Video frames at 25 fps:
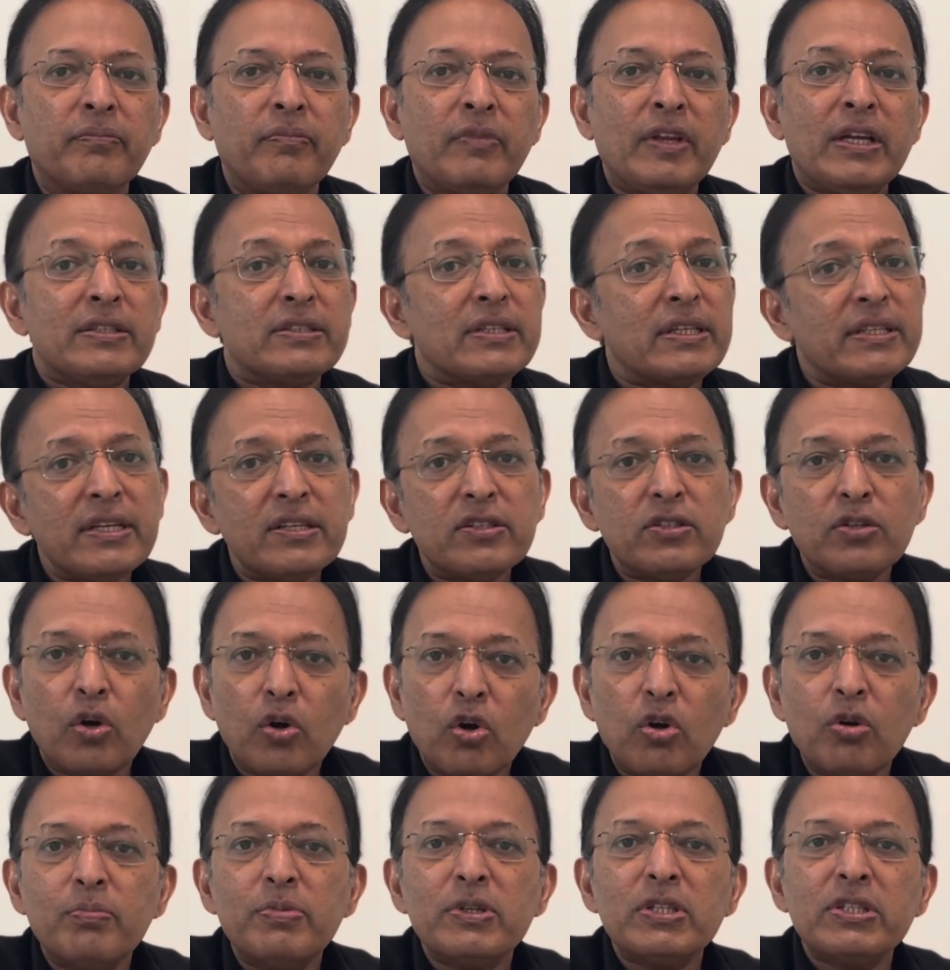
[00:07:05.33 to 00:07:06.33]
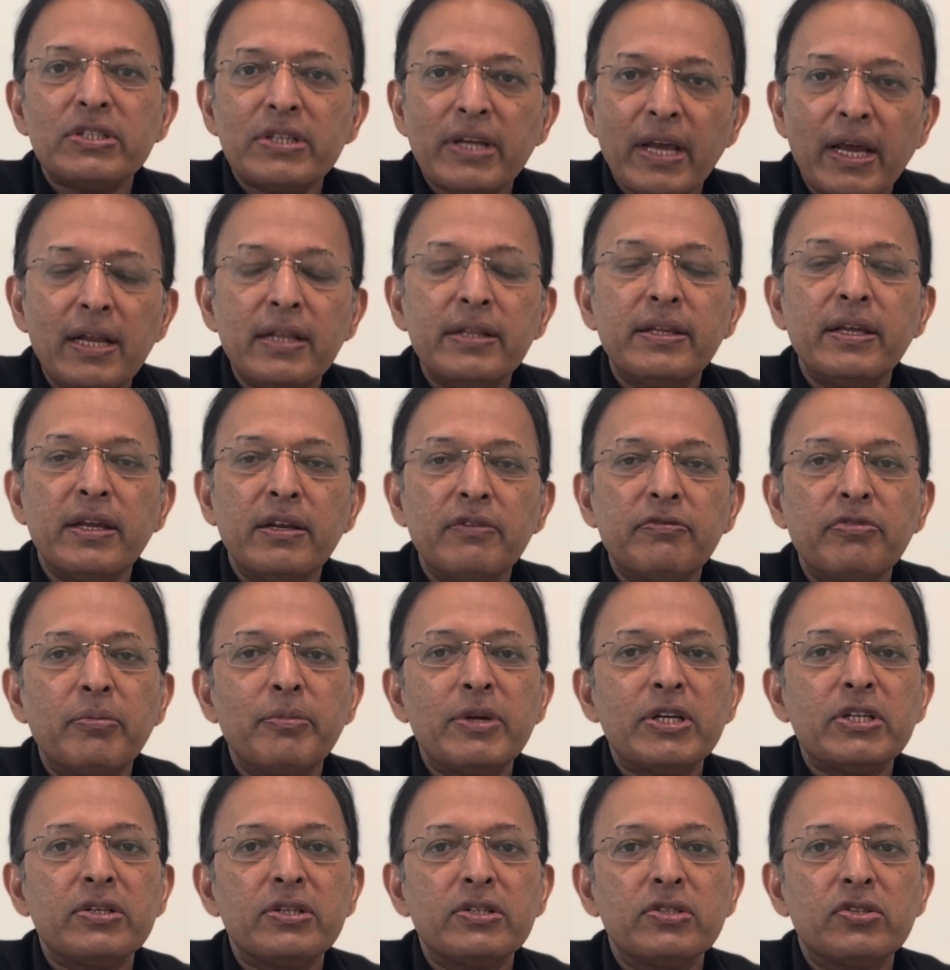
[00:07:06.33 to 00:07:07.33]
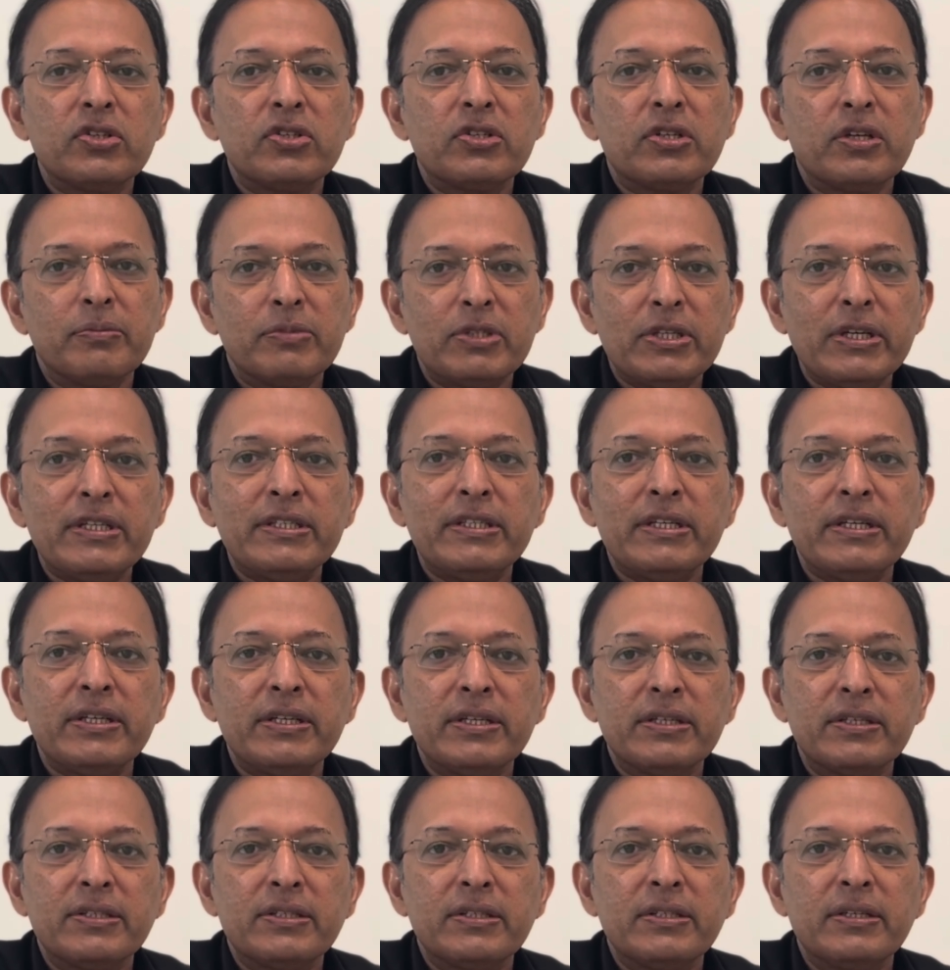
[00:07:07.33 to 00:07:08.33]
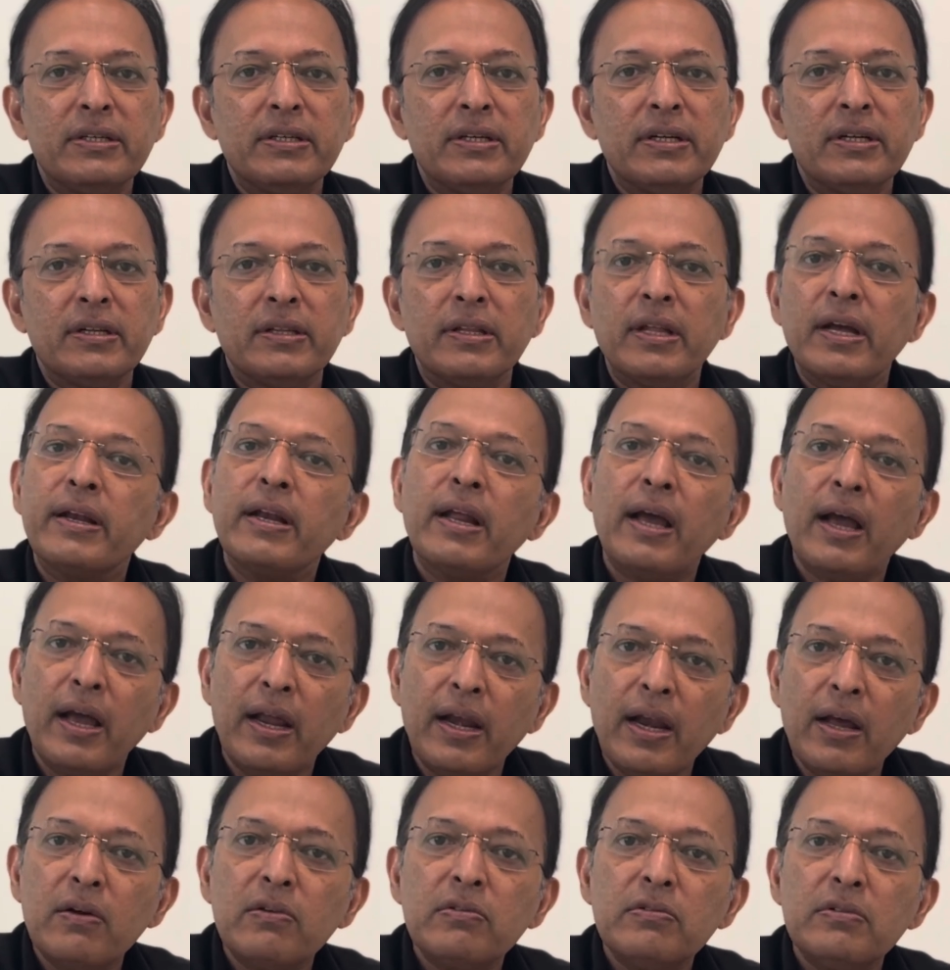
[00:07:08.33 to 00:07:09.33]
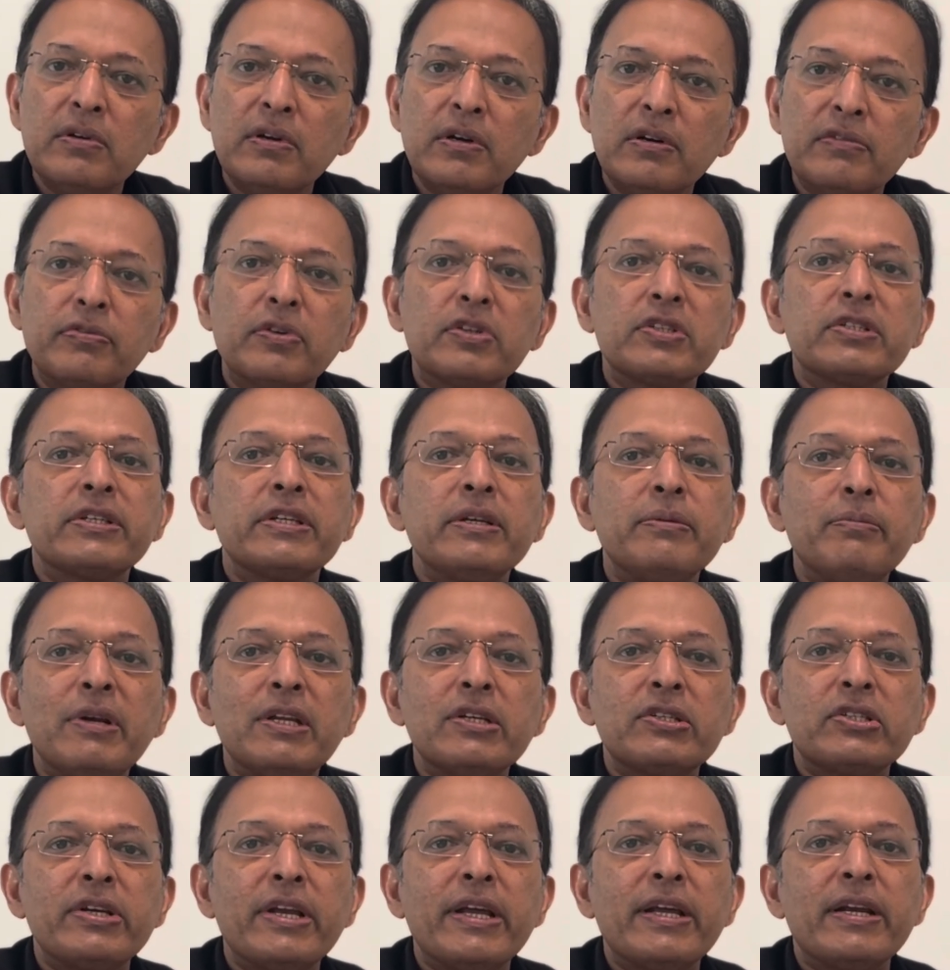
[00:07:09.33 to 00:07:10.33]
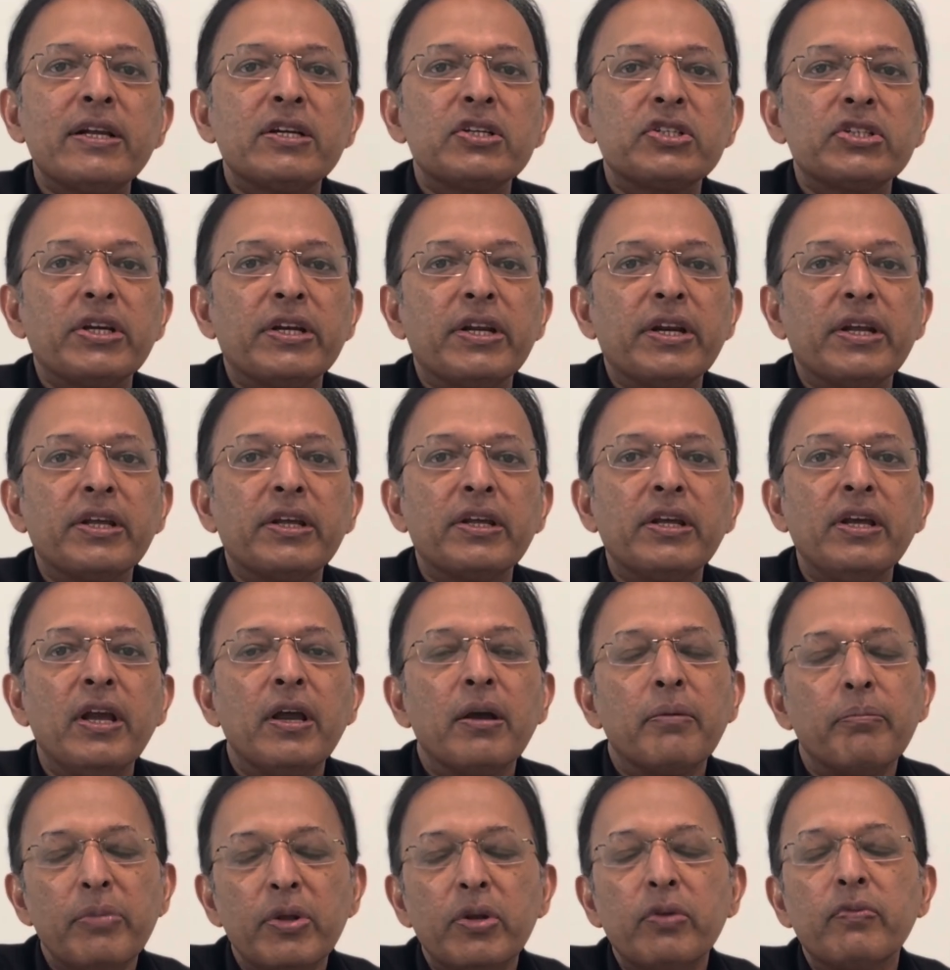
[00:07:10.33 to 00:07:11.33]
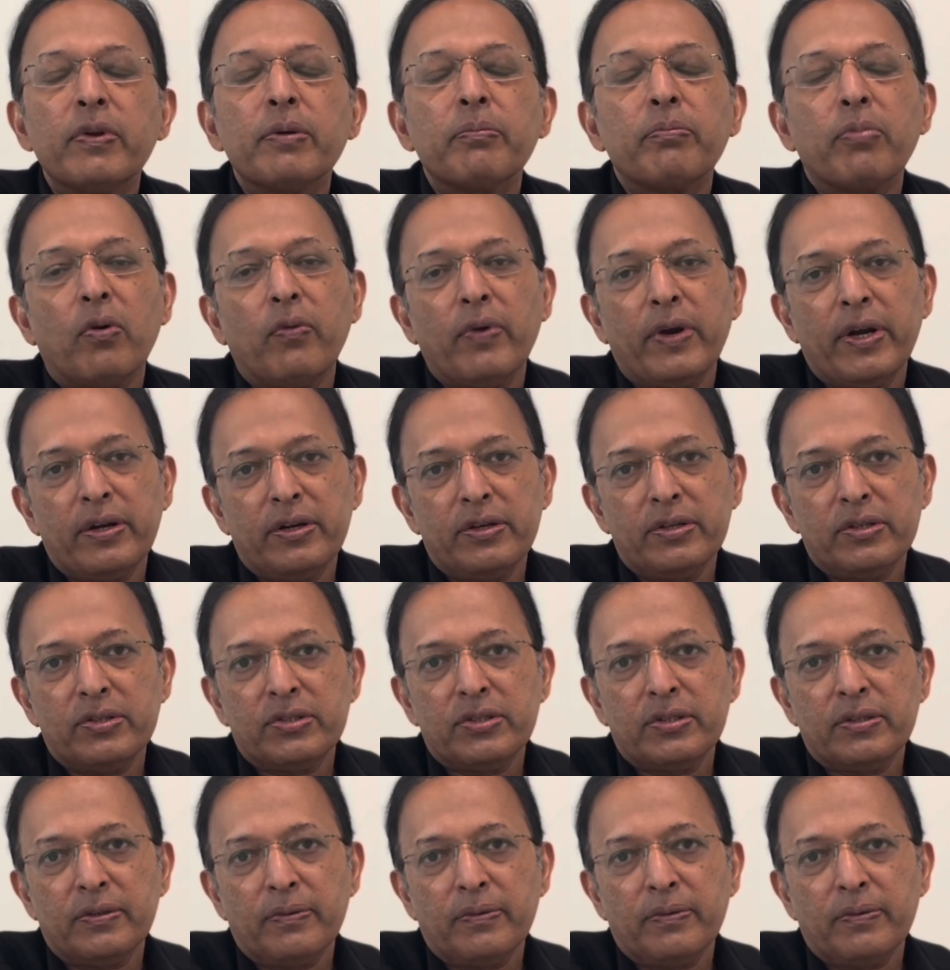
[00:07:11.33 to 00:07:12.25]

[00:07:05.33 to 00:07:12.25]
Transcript: such as robust health information systems, HIS, that allow for seamless data sharing between providers.